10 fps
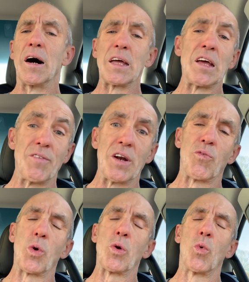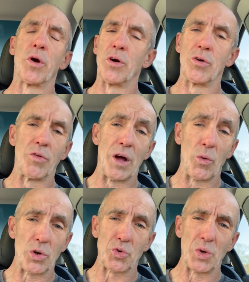even if we wanted to do that,
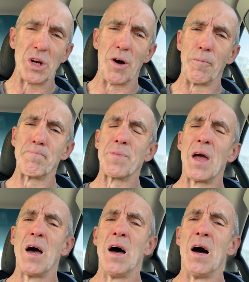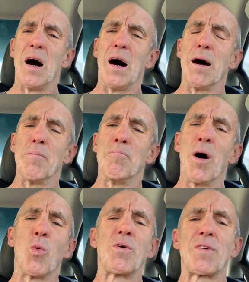which we don't.
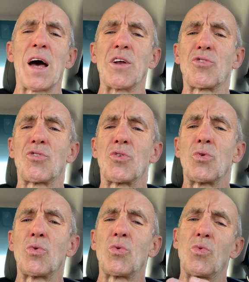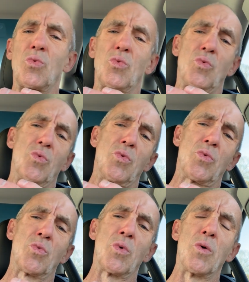But we've got to
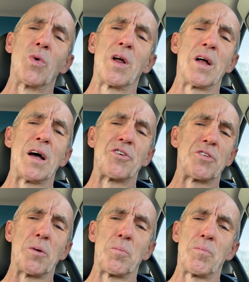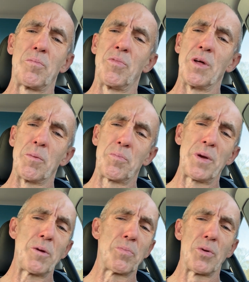realize that
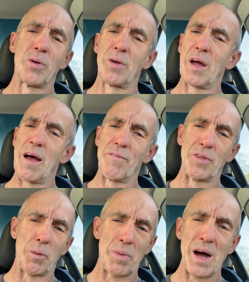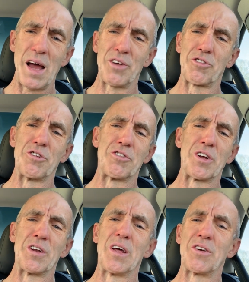people have their biases,
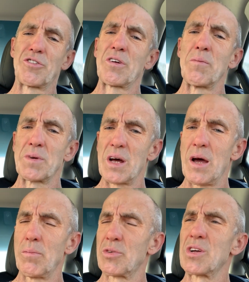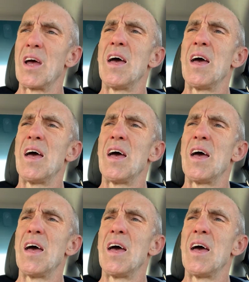and sometimes,